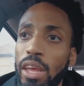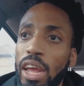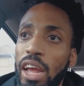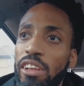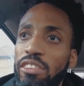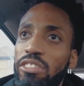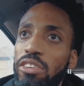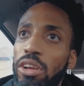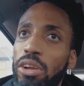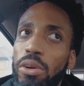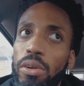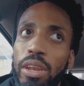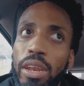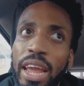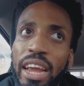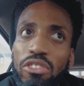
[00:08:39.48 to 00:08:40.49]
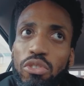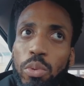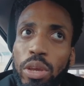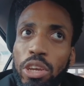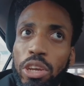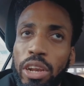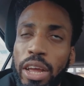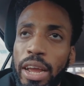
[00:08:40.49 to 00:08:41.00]
And so next
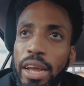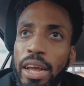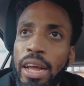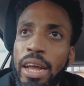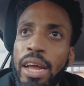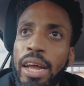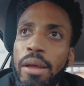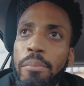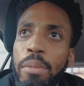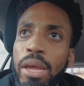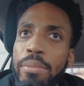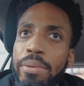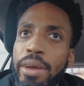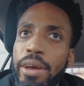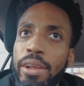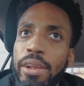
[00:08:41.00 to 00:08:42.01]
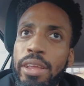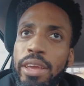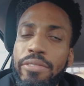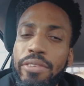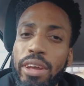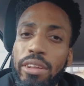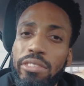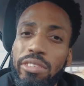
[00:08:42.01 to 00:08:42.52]
week you're like, maybe I'll
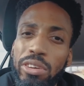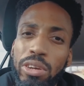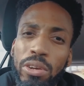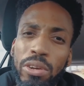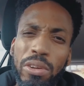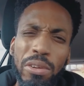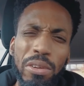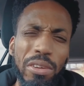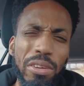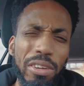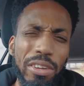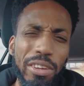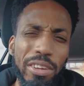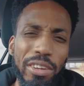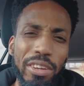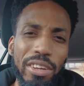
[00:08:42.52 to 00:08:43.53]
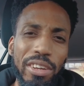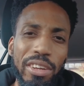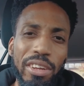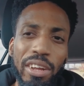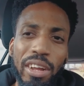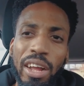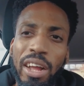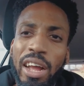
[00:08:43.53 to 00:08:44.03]
leave it until,
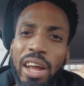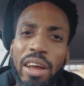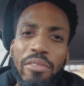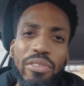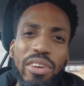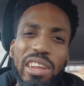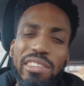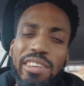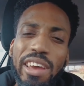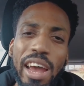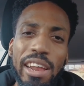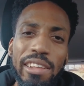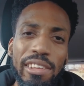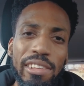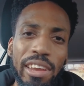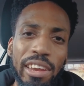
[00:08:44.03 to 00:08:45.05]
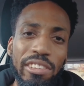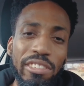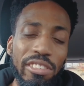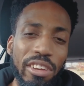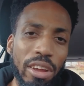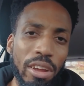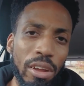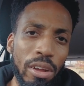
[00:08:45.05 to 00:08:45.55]
I'm feeling tired today,
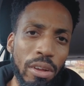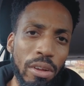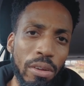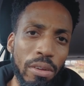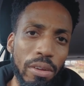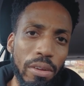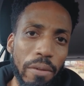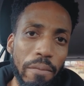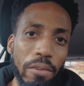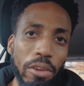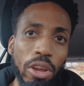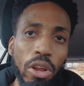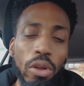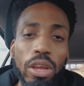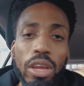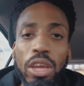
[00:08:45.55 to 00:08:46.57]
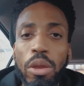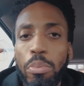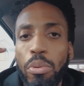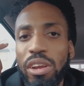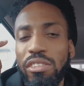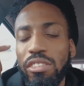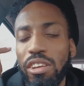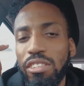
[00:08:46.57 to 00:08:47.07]
so you know, your
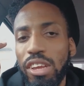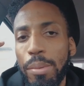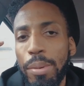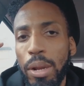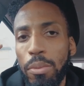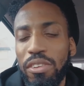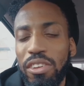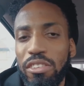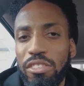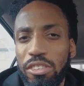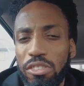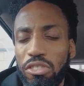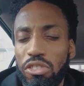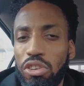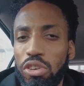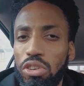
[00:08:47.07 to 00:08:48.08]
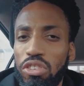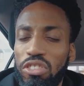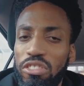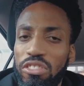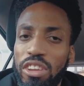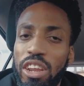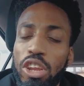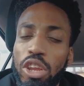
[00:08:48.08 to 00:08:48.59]
brain starts coming up with these
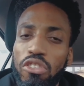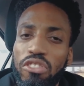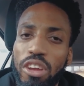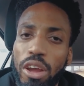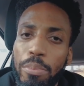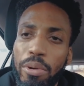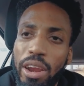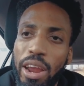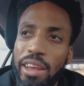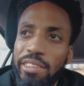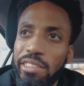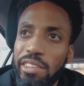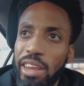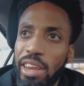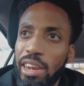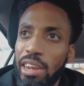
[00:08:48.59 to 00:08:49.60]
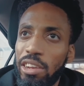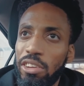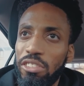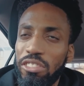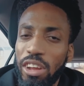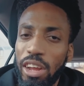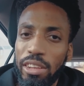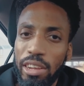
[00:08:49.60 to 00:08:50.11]
excuses and then you start procrastinating and then you
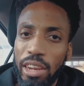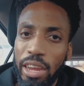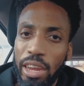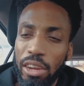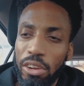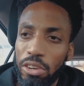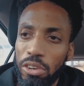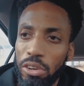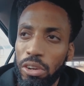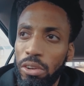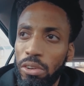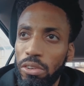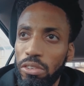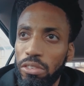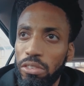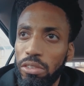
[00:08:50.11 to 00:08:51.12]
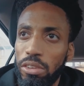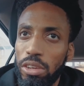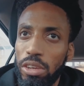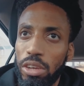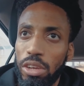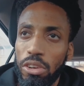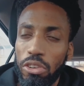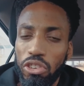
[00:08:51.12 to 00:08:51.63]
start delaying on your goals.
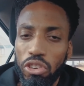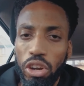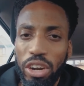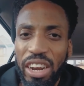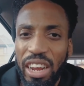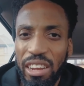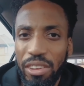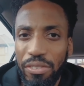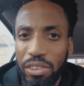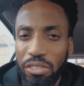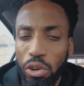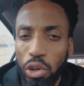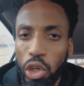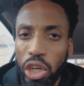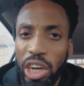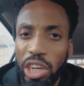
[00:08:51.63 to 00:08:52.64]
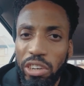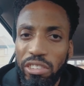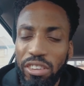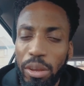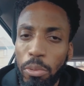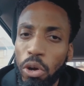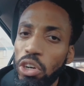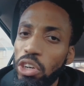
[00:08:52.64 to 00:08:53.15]
Because you've got a negative association
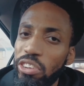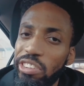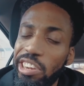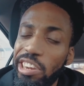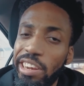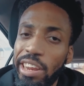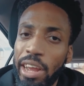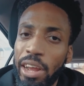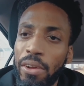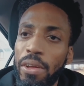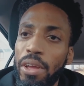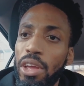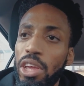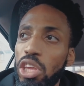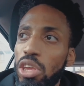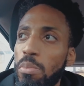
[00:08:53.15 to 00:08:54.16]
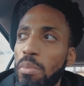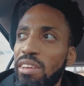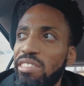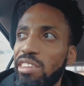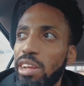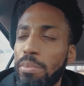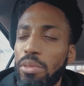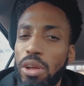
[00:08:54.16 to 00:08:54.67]
subconsciously now, you
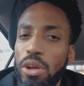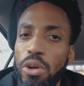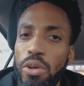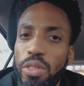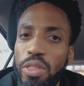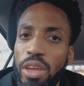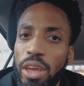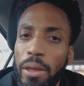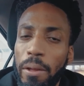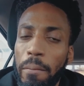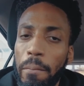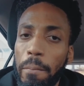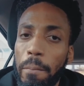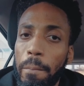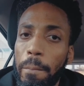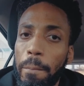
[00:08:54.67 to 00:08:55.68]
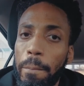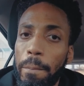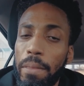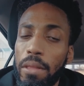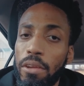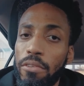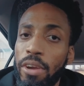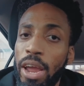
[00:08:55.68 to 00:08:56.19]
messed up the whole thing,
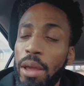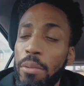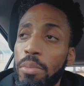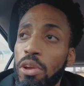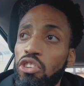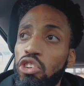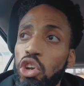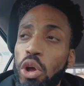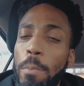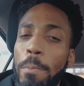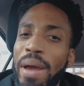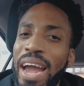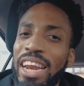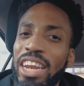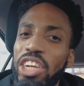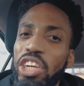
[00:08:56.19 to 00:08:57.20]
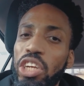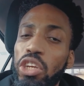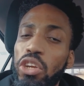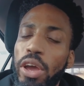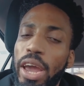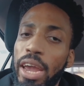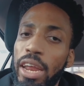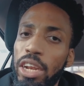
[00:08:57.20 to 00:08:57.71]
right? Because you're not managing
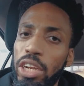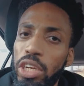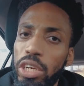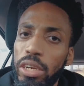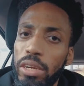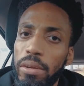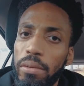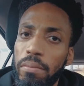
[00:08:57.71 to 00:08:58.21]
your energy.